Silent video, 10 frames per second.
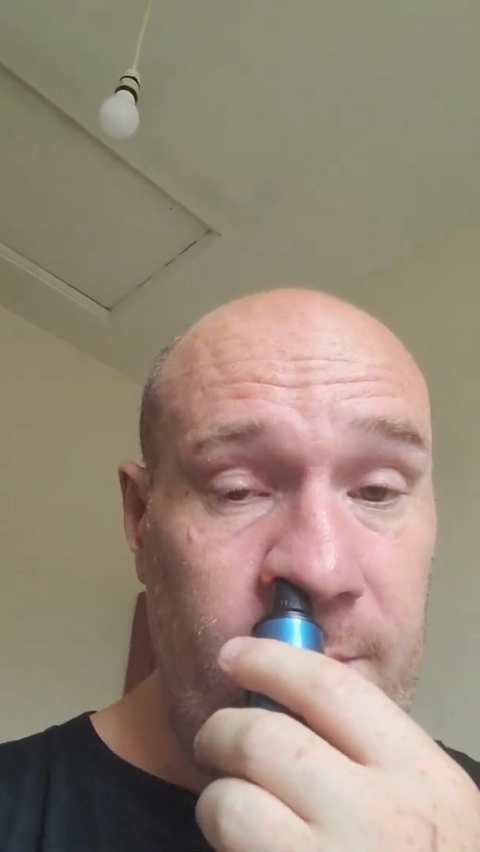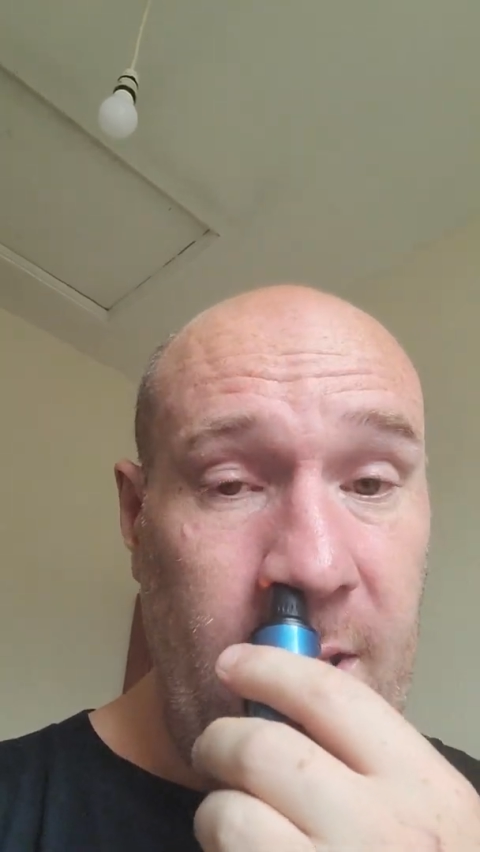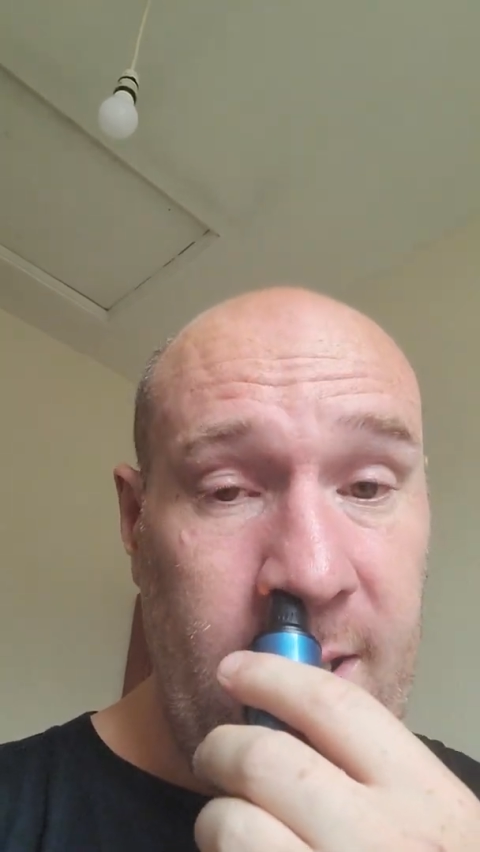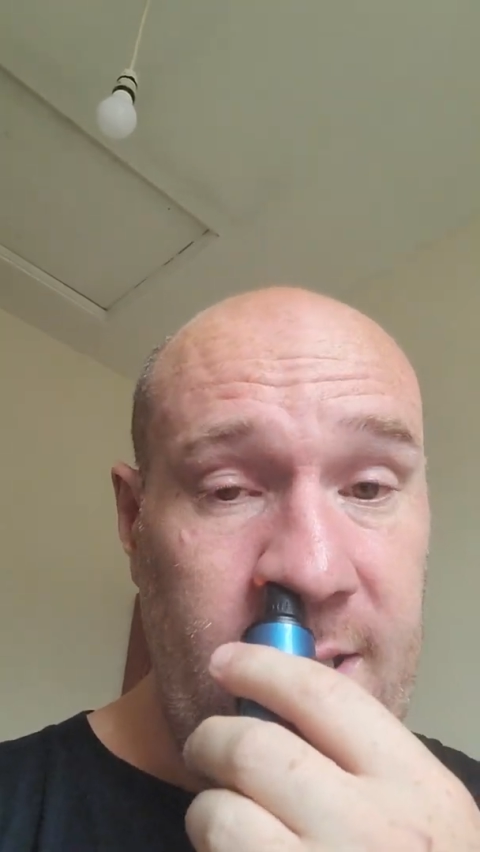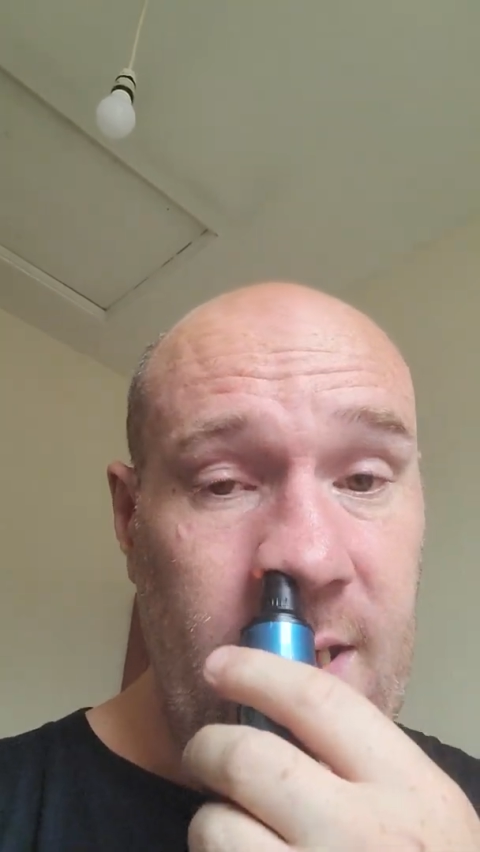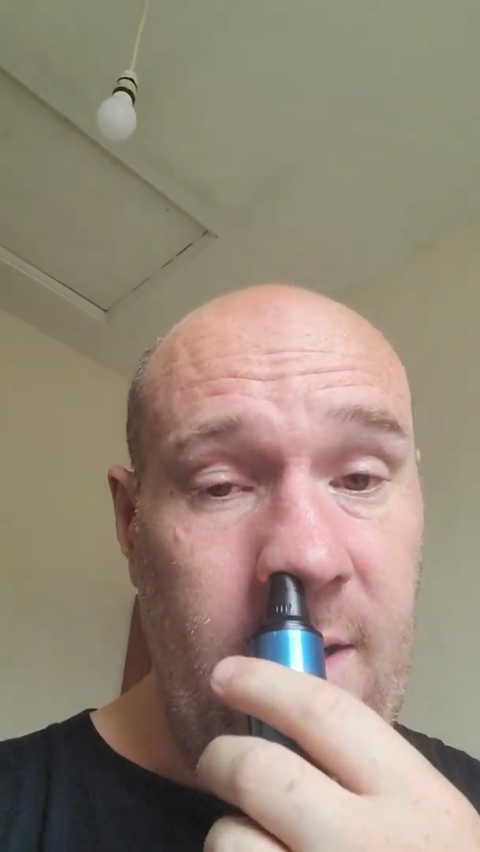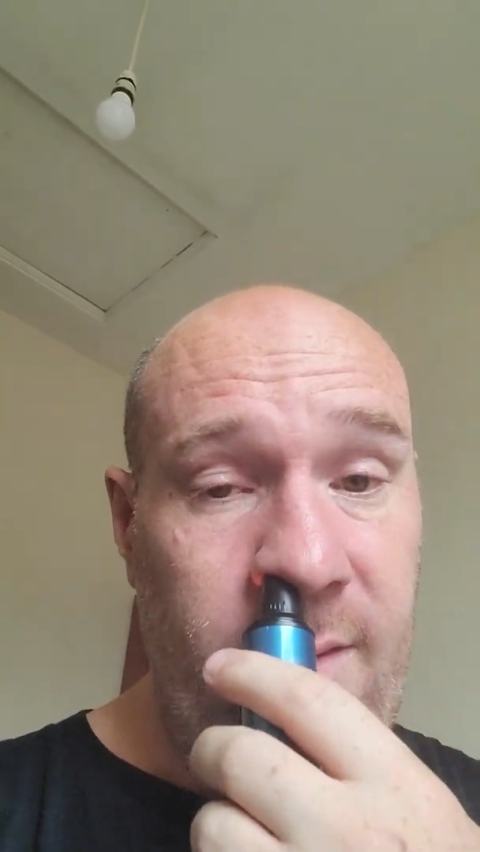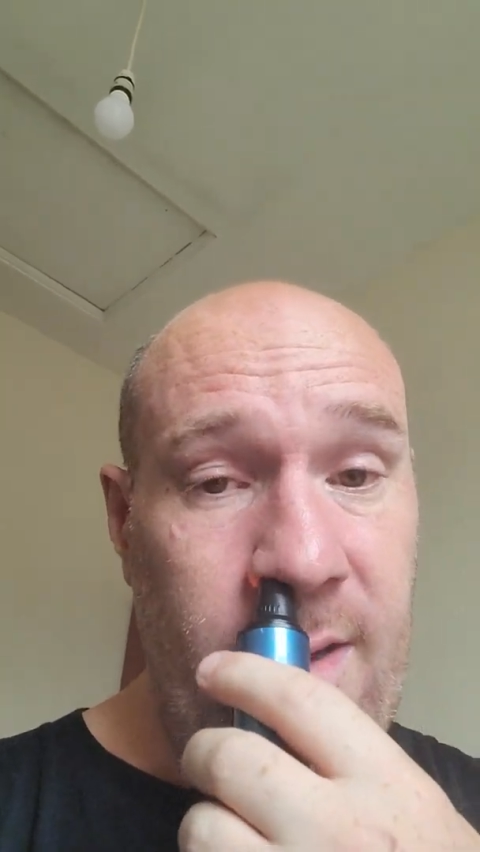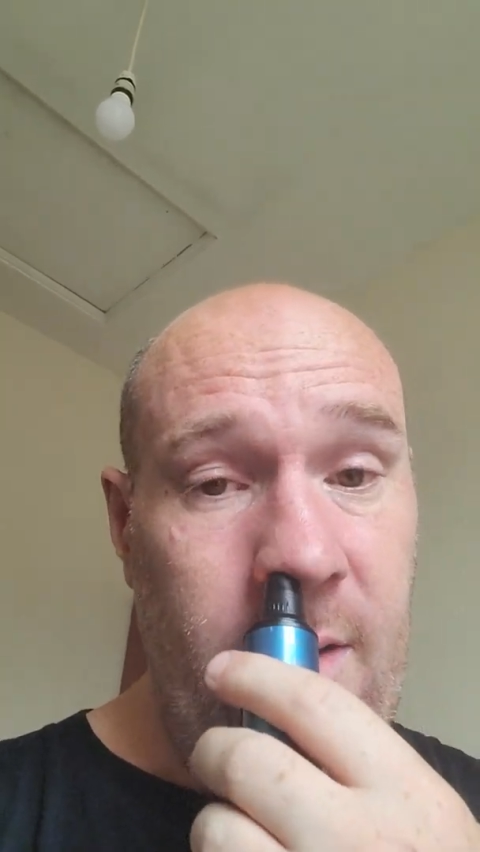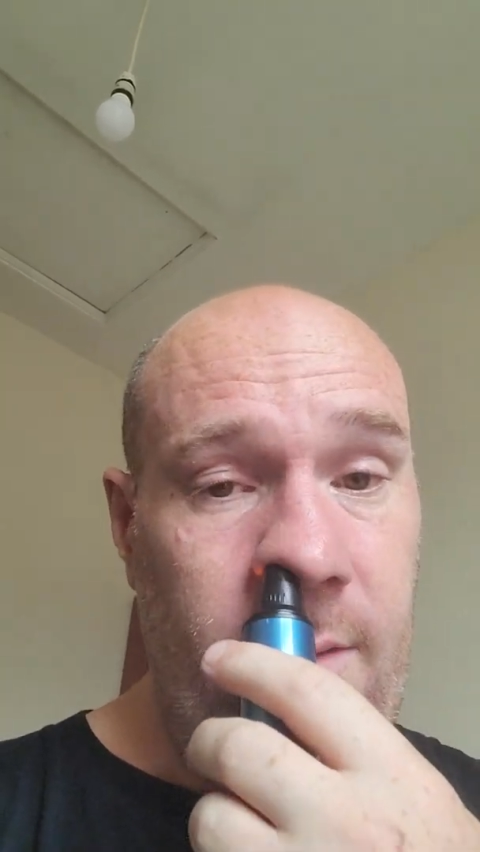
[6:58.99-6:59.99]

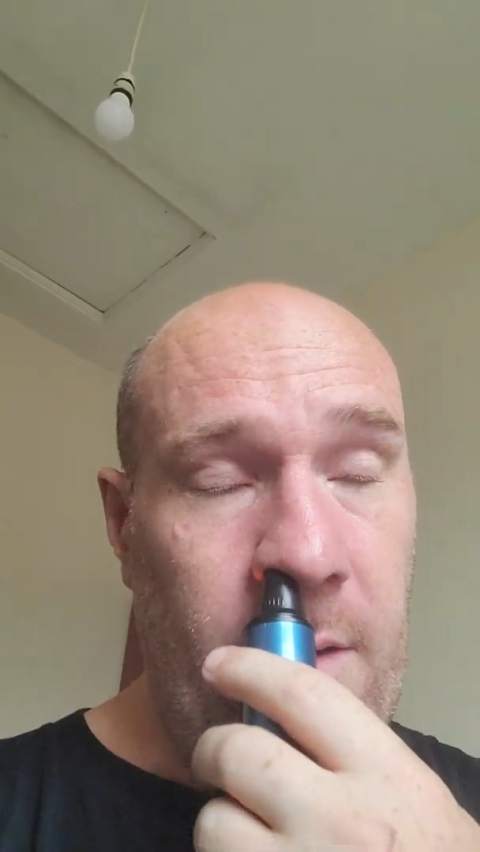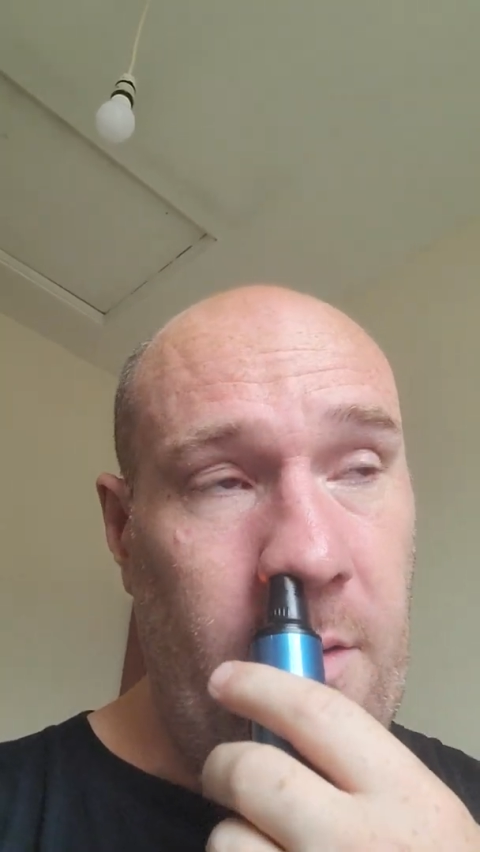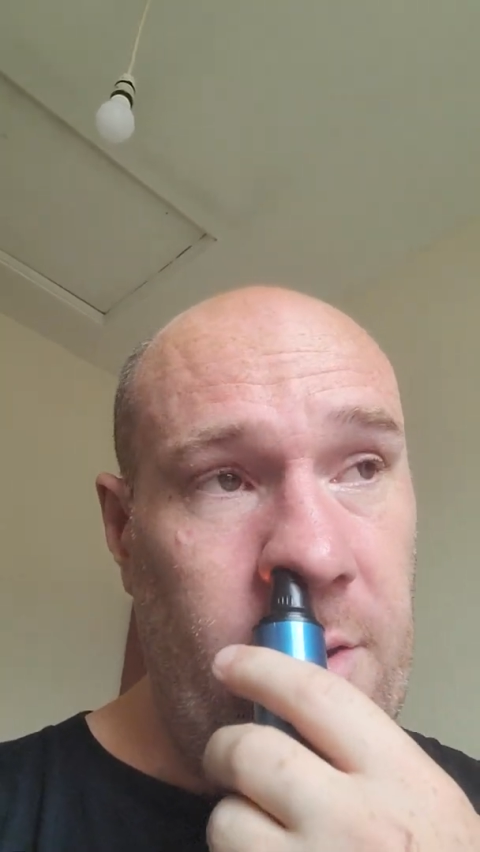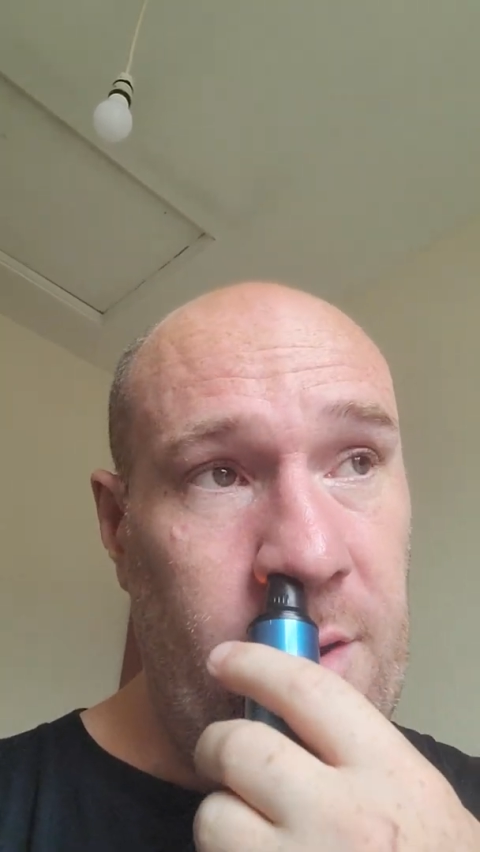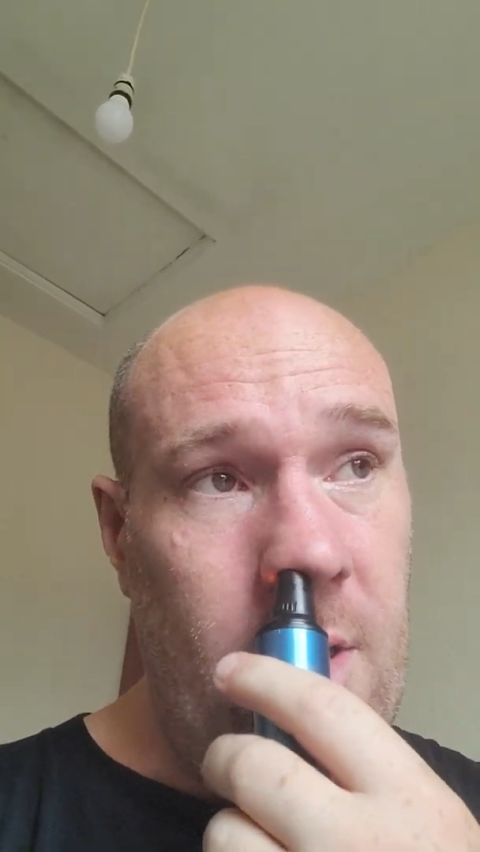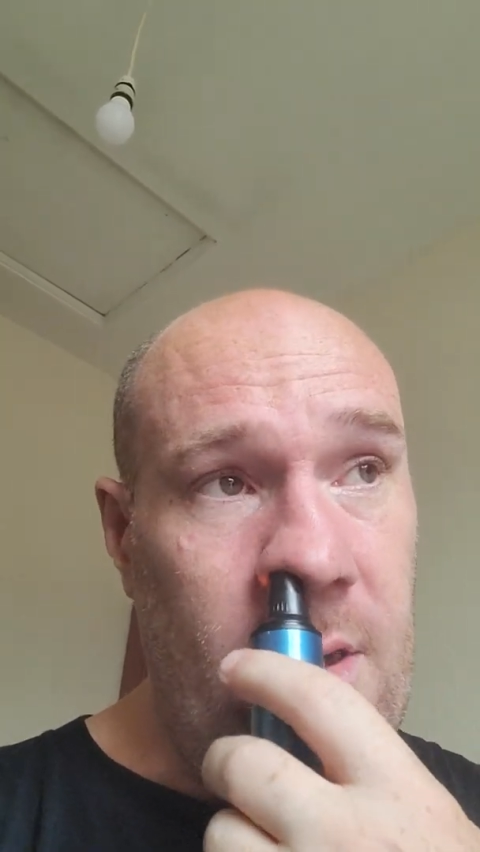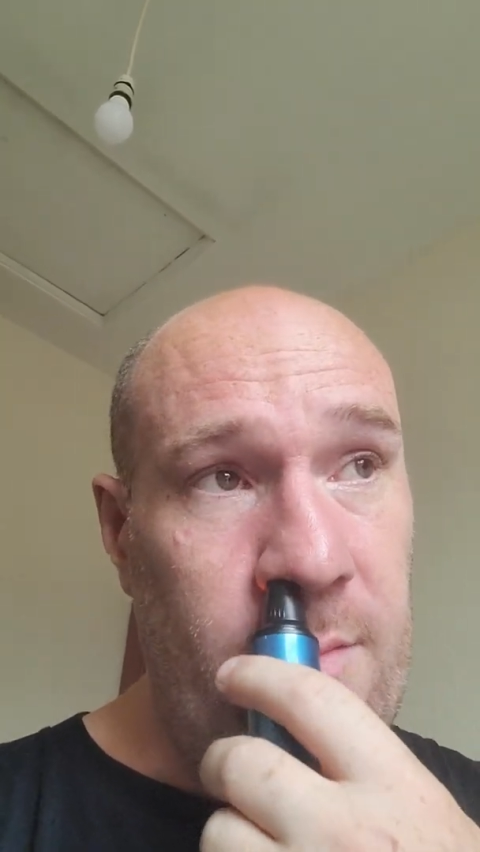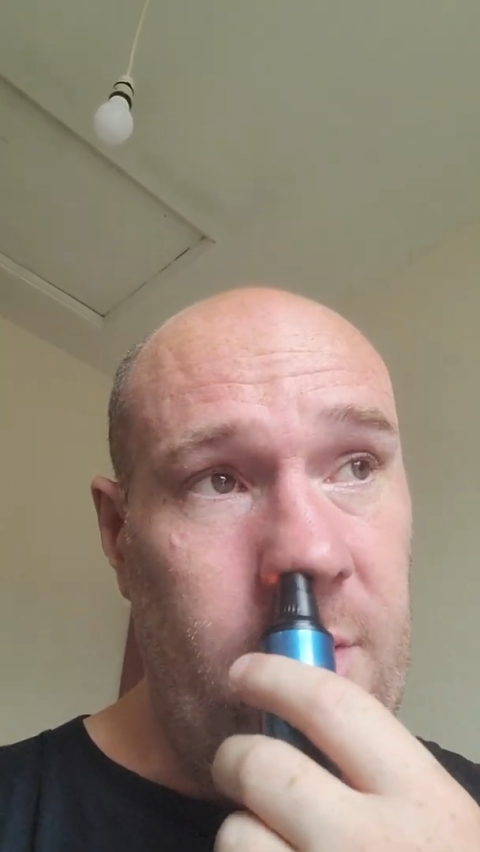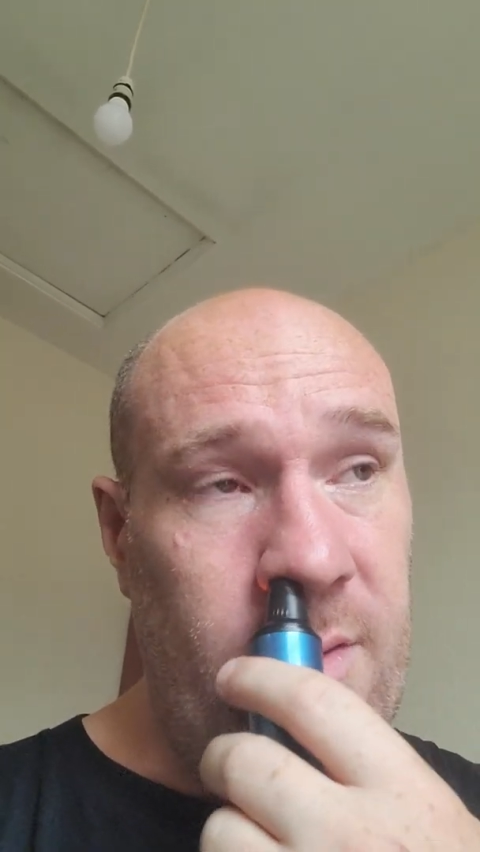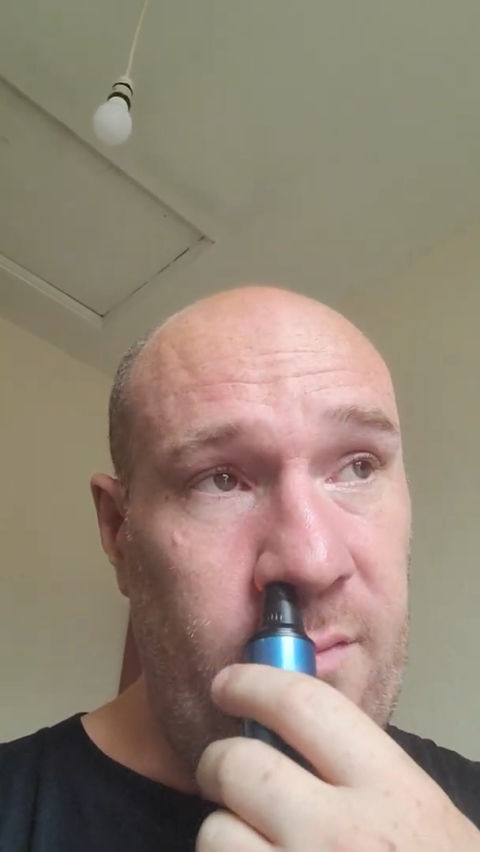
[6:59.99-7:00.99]
bacteria and
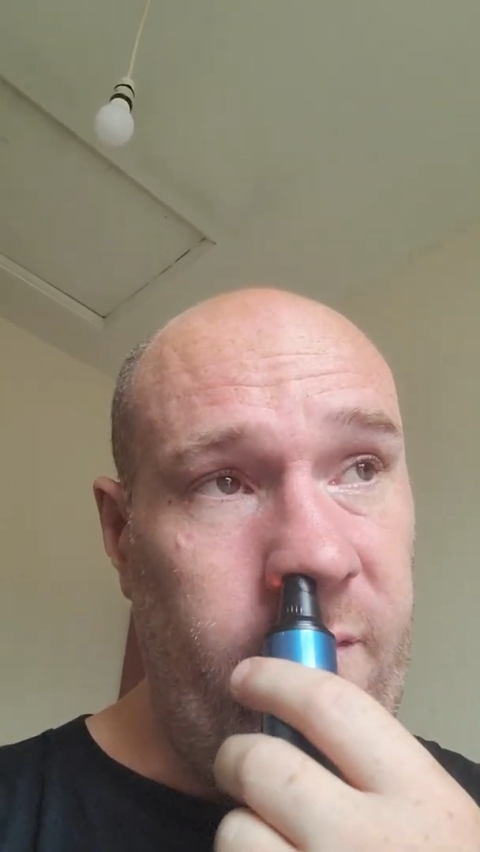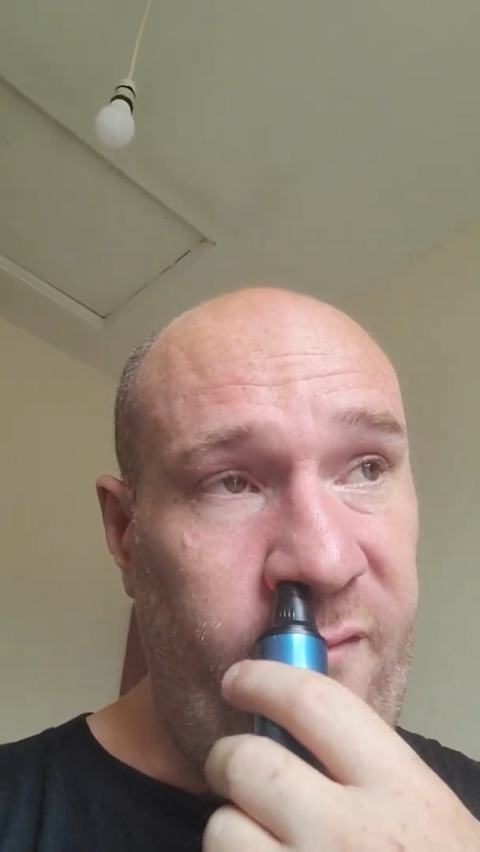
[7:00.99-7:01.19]
germs and